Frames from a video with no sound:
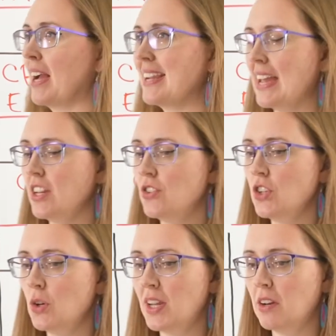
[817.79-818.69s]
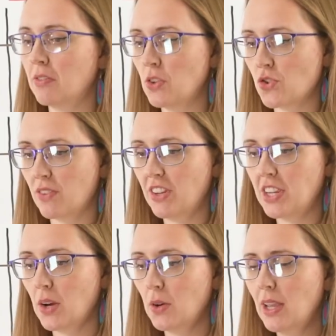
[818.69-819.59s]
I get into in a future
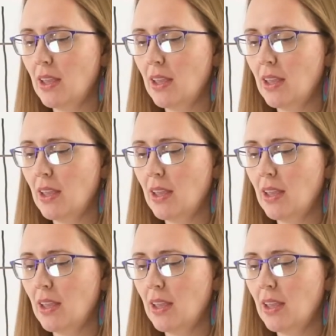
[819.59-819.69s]
video.